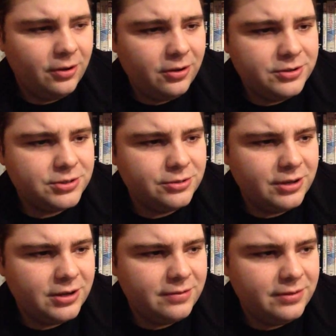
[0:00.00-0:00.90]
also
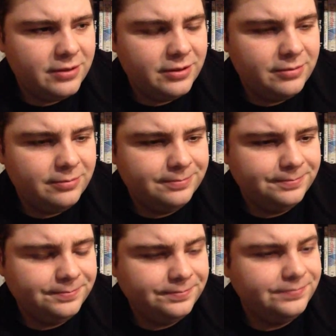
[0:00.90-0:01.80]
kind of
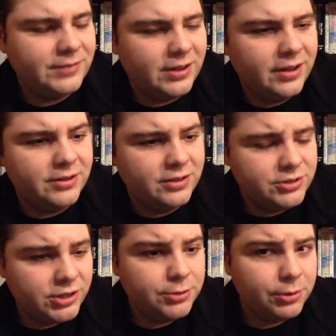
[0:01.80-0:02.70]

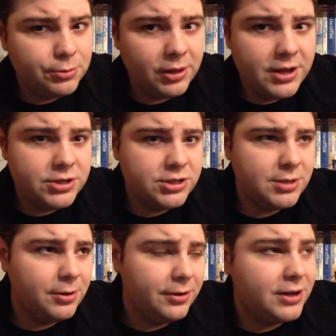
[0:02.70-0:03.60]
a genuine
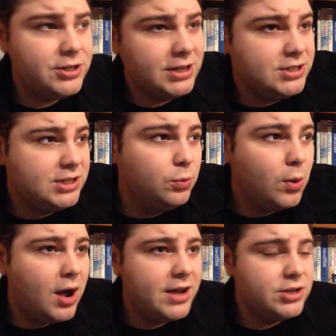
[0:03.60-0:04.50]
relationship going there because you can see
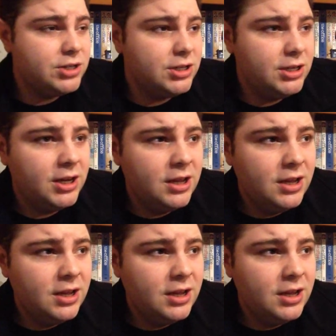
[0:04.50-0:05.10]
why she